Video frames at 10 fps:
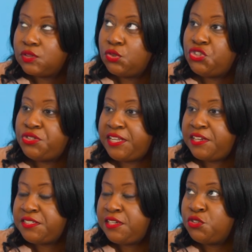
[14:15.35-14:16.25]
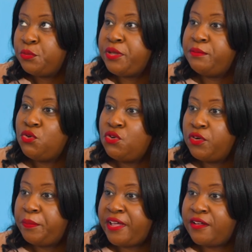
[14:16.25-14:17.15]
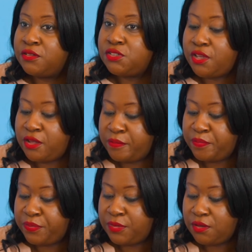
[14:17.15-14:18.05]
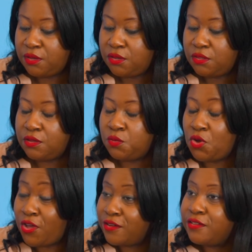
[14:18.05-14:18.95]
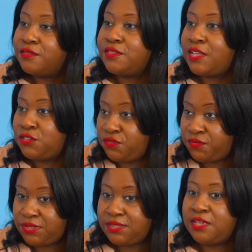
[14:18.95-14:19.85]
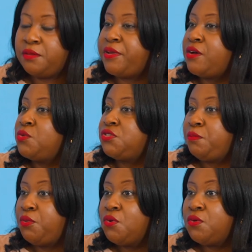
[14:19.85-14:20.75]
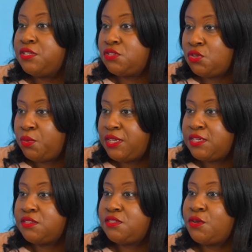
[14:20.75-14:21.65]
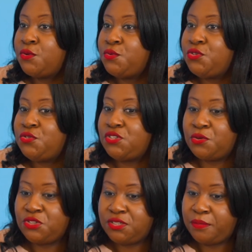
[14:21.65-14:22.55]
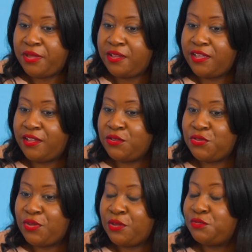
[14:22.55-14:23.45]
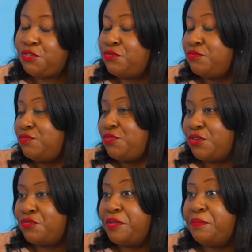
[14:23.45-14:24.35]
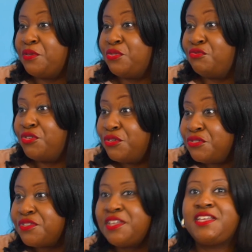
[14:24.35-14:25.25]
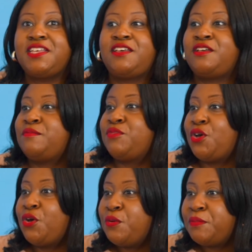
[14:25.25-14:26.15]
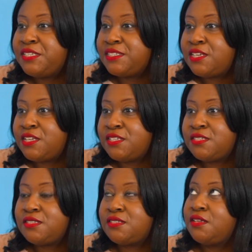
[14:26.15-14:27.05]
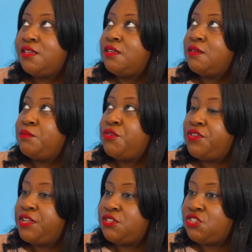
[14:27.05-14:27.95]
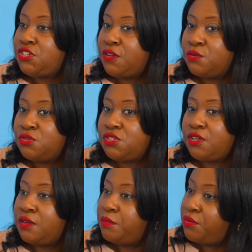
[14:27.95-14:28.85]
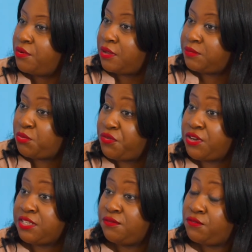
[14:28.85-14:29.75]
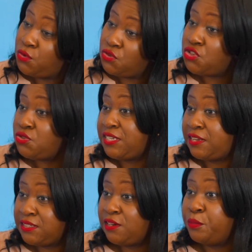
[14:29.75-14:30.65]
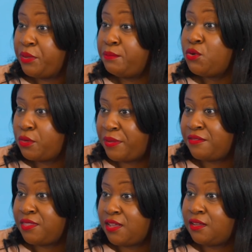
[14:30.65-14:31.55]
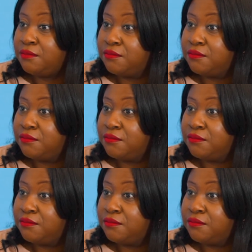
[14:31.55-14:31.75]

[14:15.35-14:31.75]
Could you tell us a little bit more about the work, as you've just said, about what DePaul is doing? So you told us about how you helped to, rebuild the roof, the homelessness, providing shelter, perhaps providing food. Could you tell us a little bit more about that?